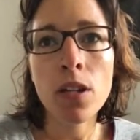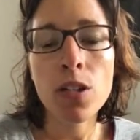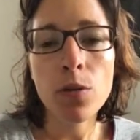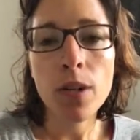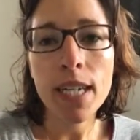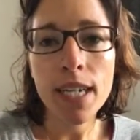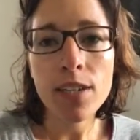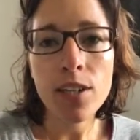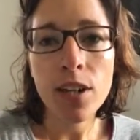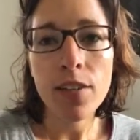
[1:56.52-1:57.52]
do I need
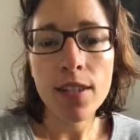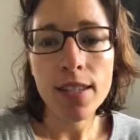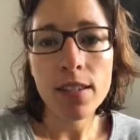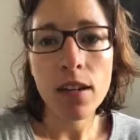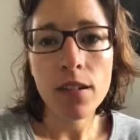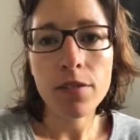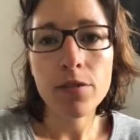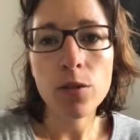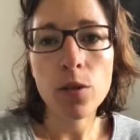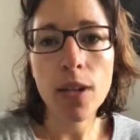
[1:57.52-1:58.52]
to know this stuff,
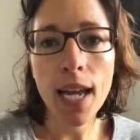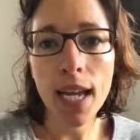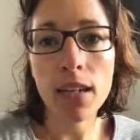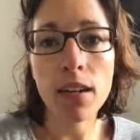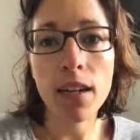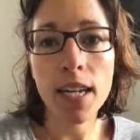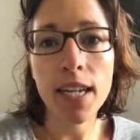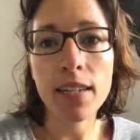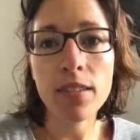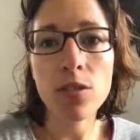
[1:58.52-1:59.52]
or can
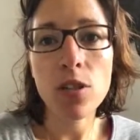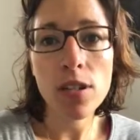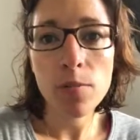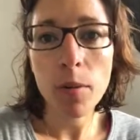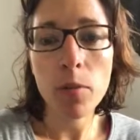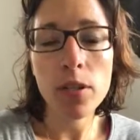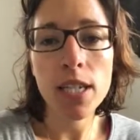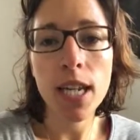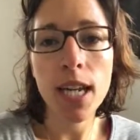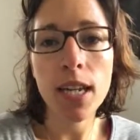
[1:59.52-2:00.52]
I trust my
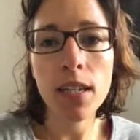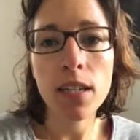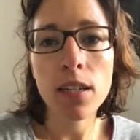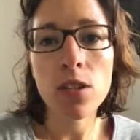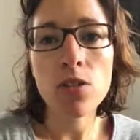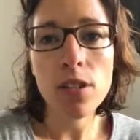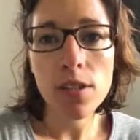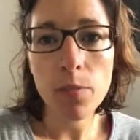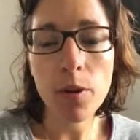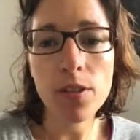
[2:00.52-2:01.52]
body,
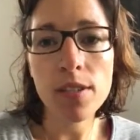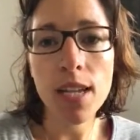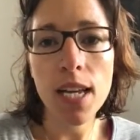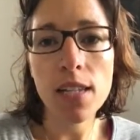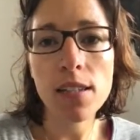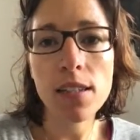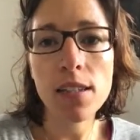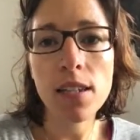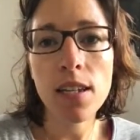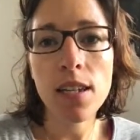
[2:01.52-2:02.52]
trust the process,